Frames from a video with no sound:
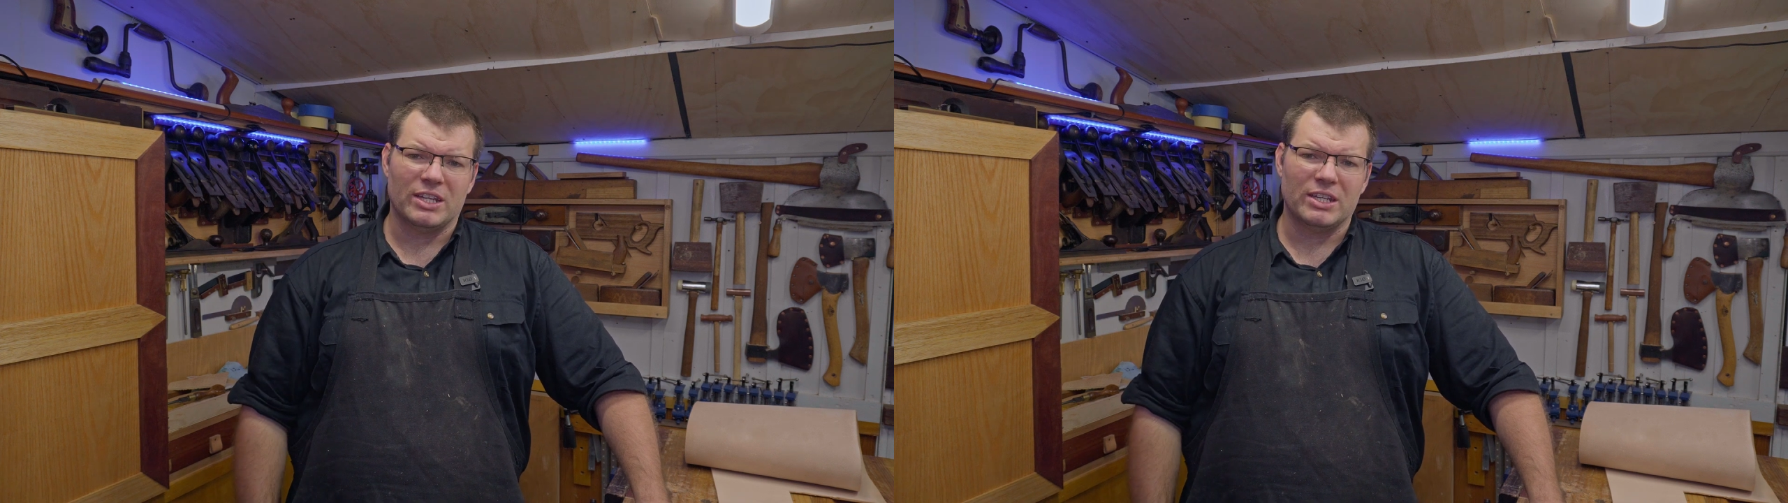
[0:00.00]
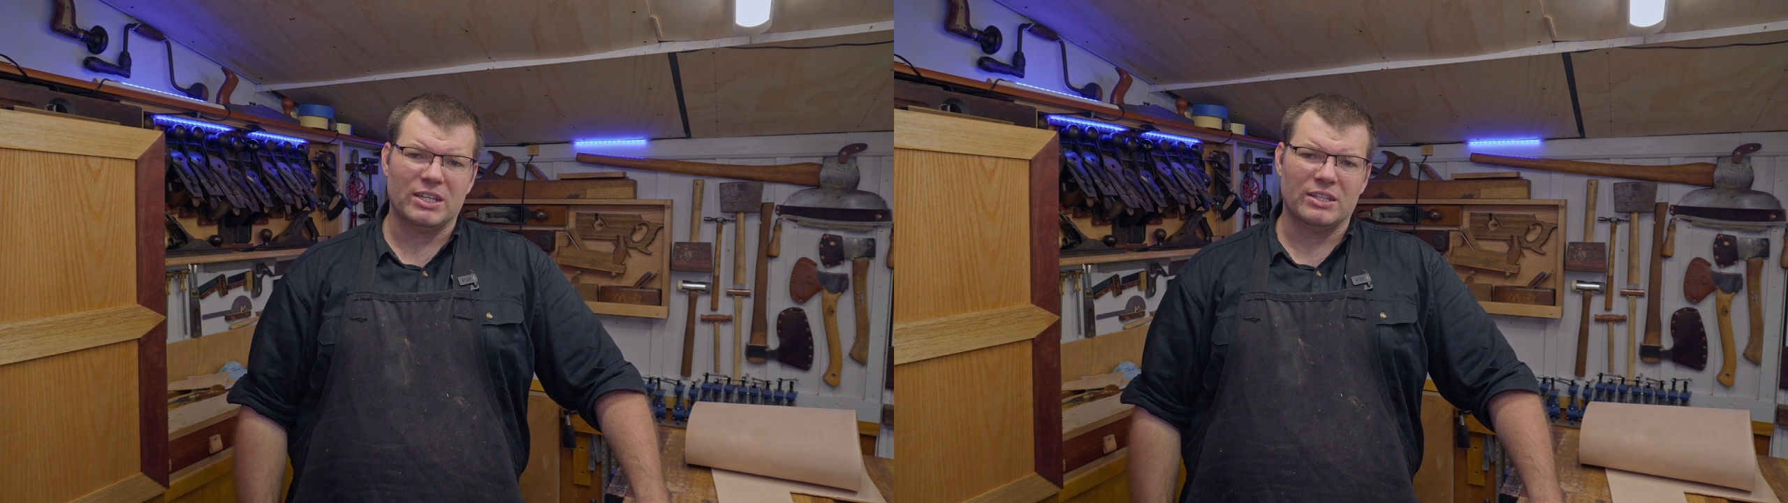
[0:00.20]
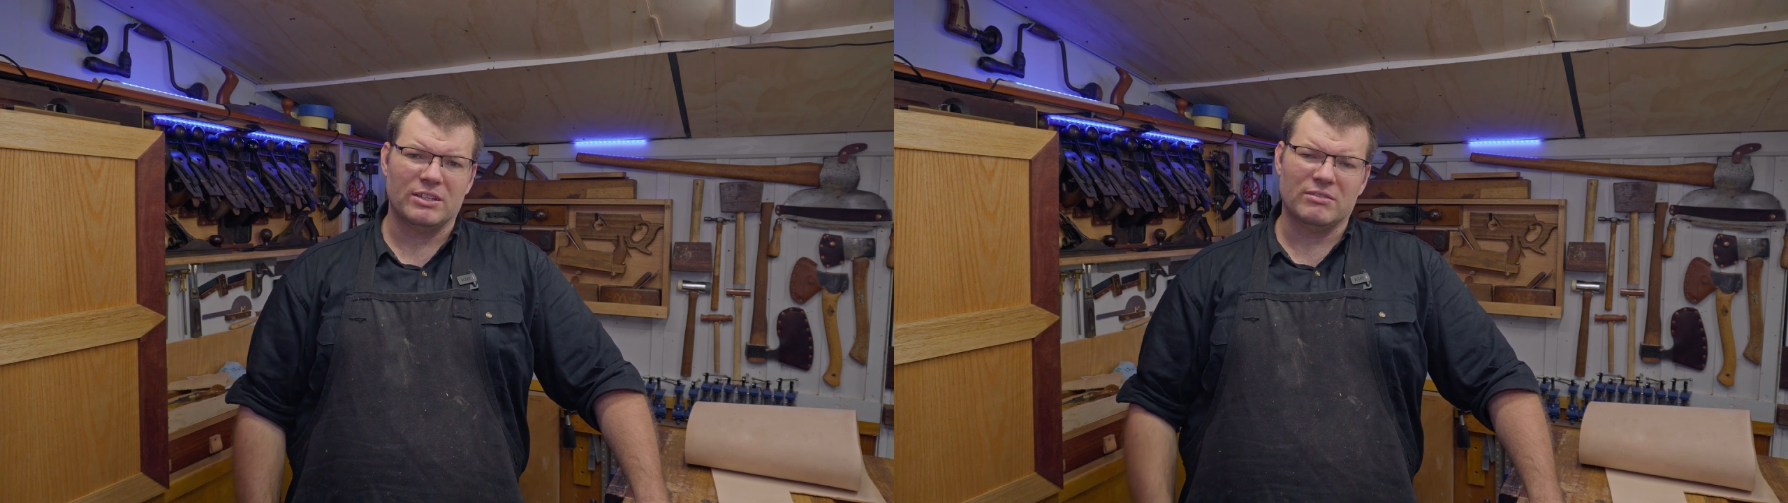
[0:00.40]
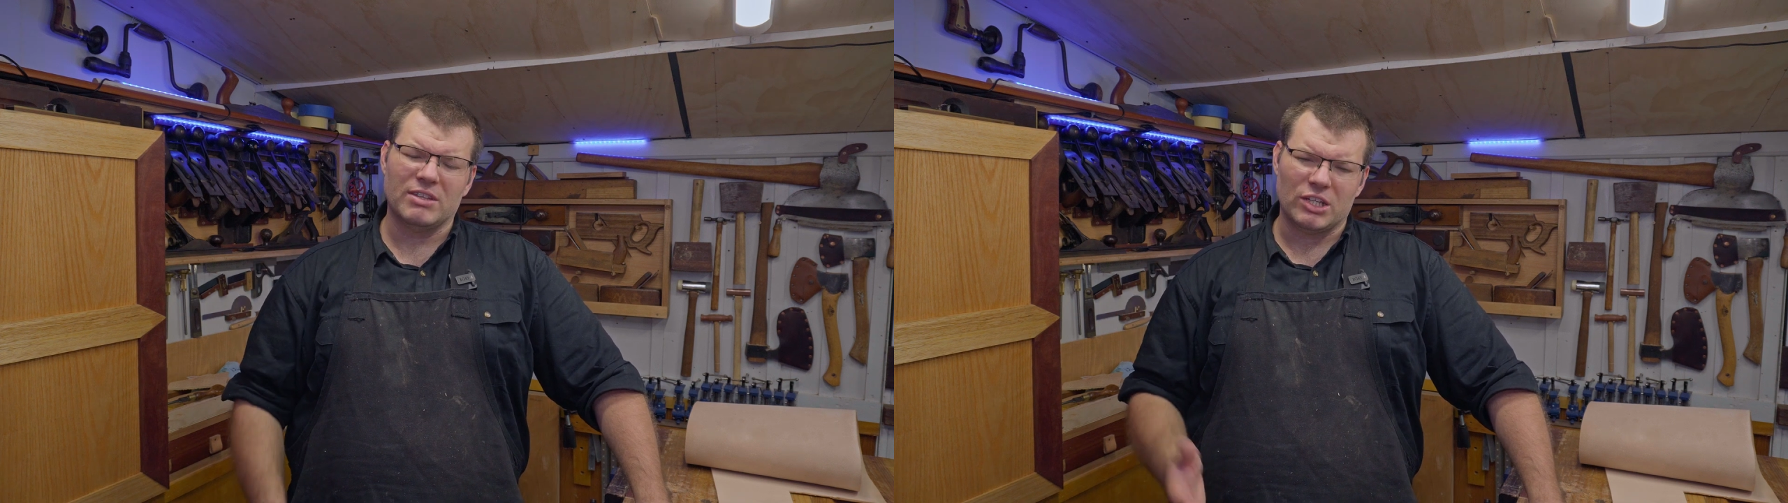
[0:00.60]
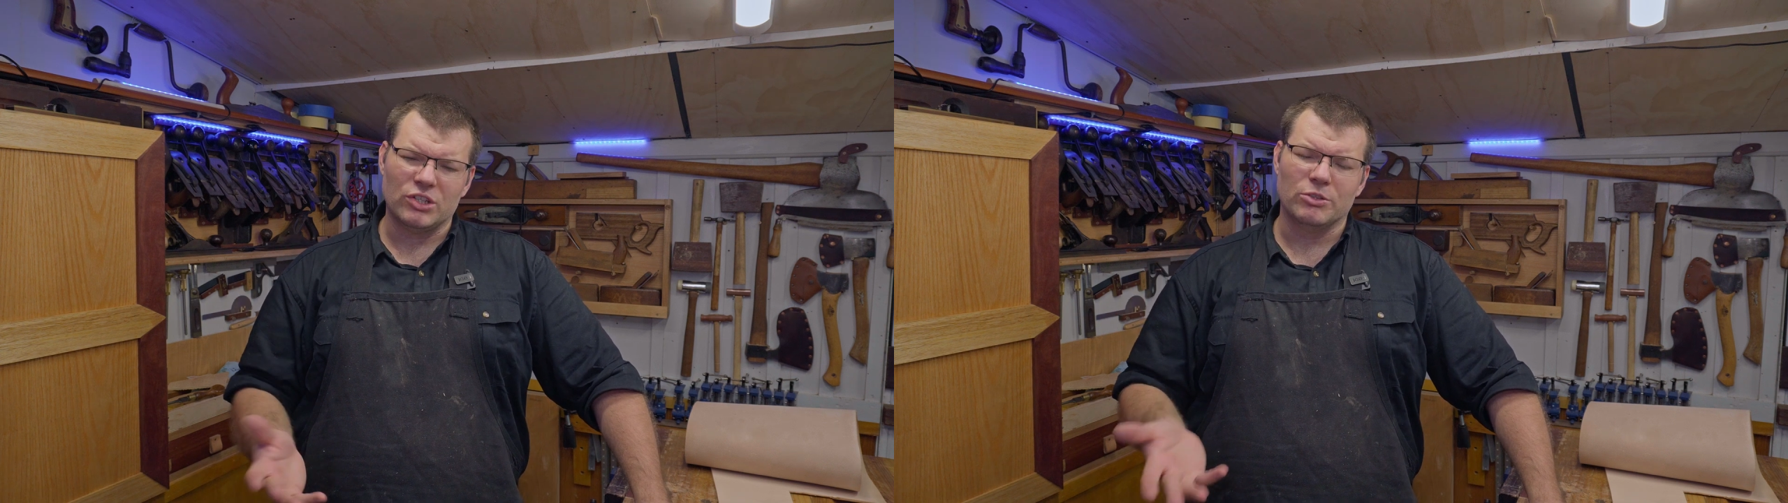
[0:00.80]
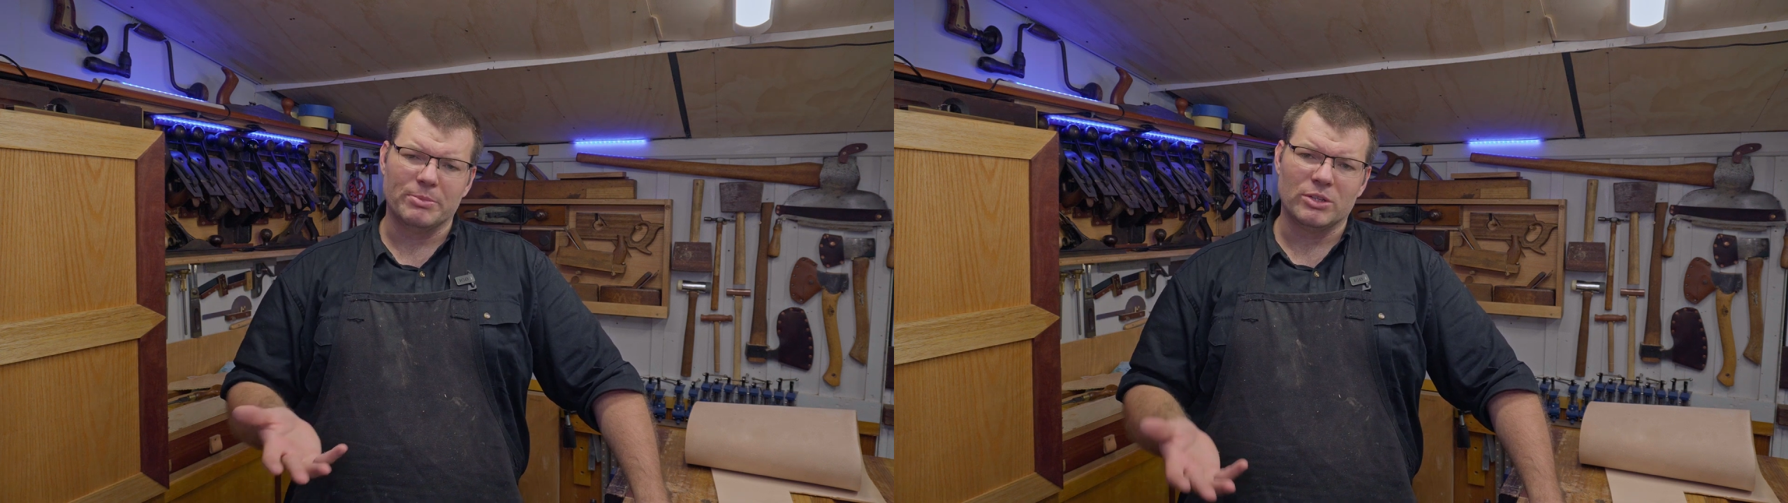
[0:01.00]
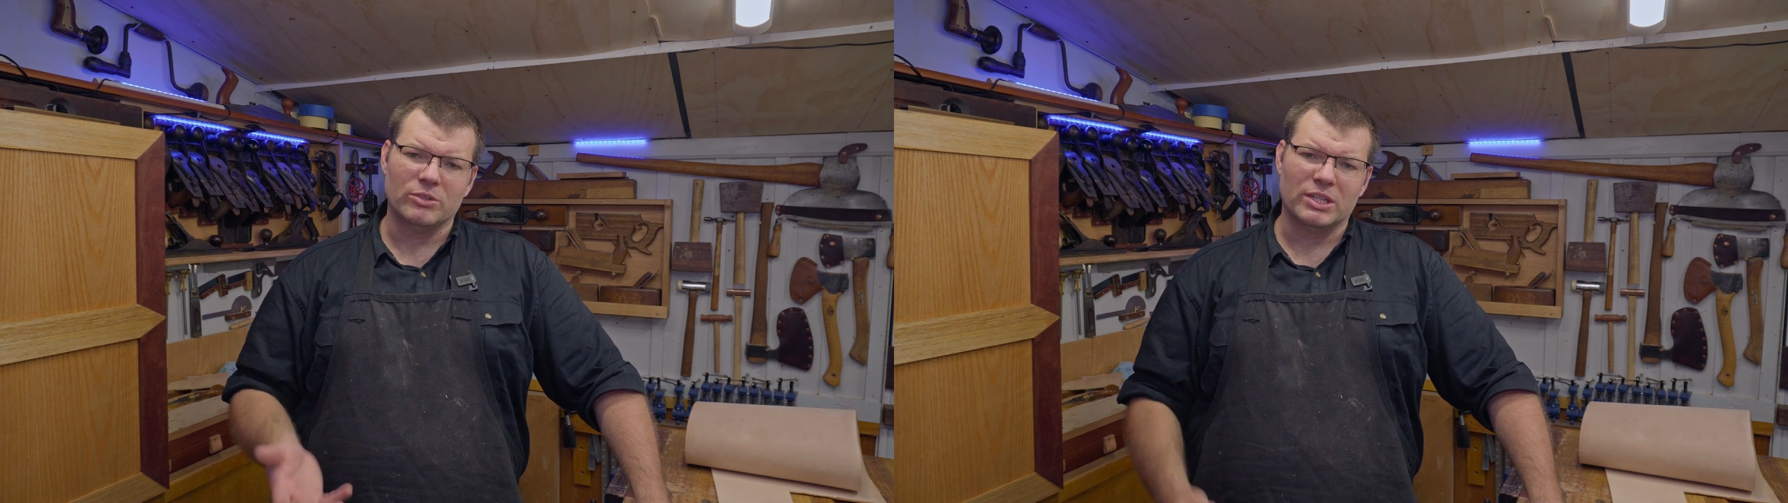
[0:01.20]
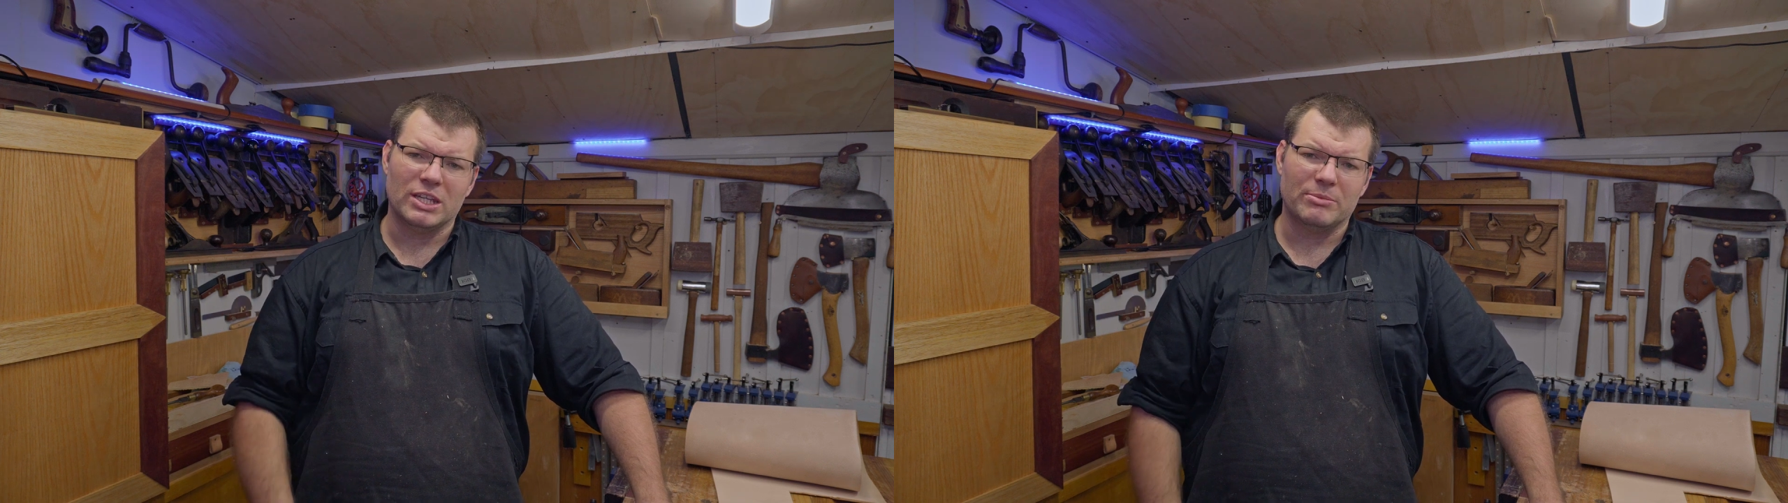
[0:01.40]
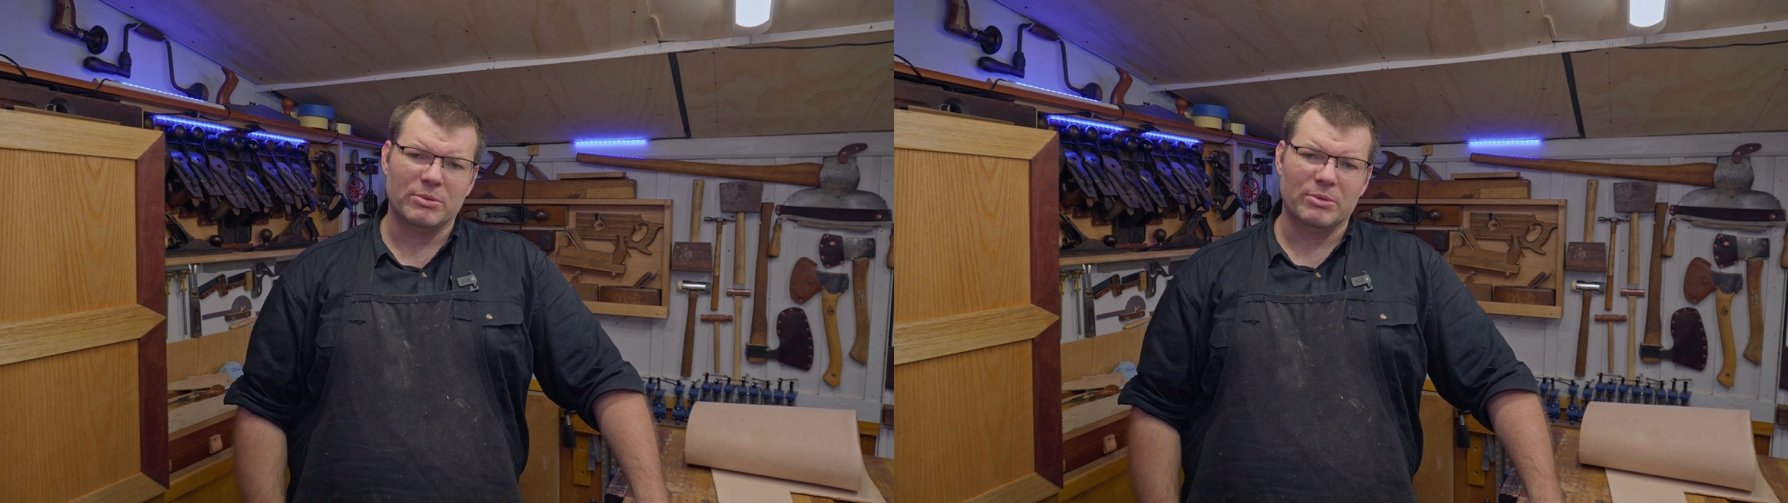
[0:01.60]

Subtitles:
and then you should be good there,